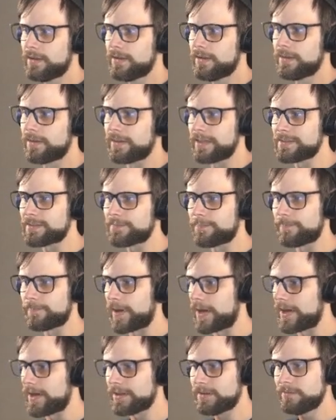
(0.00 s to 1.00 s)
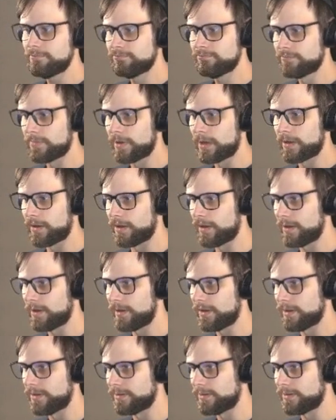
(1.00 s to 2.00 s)
That's fine.
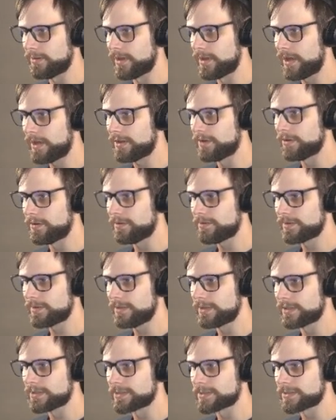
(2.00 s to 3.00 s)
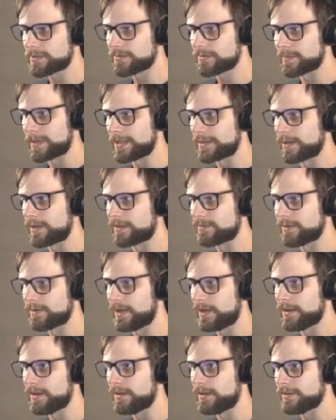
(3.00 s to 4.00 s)
Uh, not overly concerned by that.
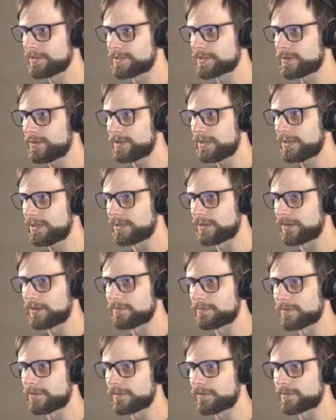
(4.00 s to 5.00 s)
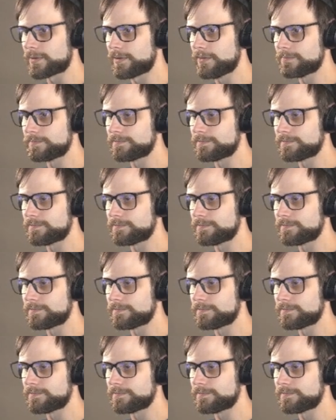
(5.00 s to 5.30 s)
Uh, let's go ahead and go for the throat.